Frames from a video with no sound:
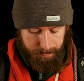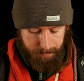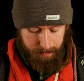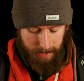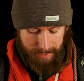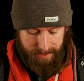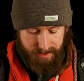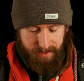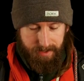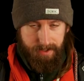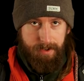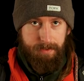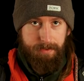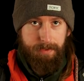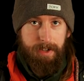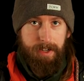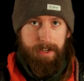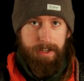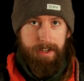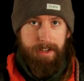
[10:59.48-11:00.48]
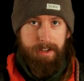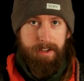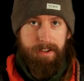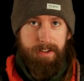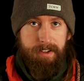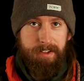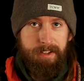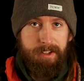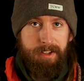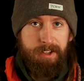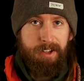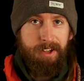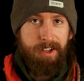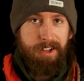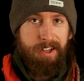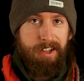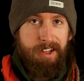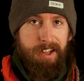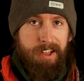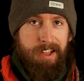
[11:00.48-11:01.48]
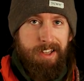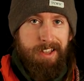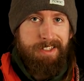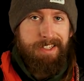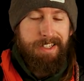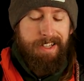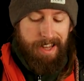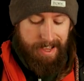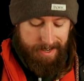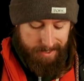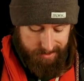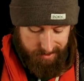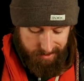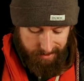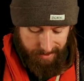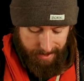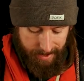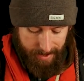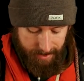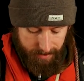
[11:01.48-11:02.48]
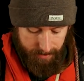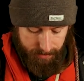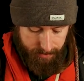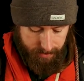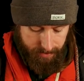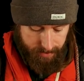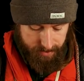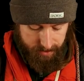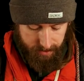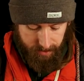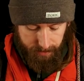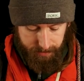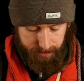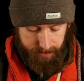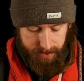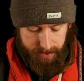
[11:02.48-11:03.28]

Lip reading: best if I select the length of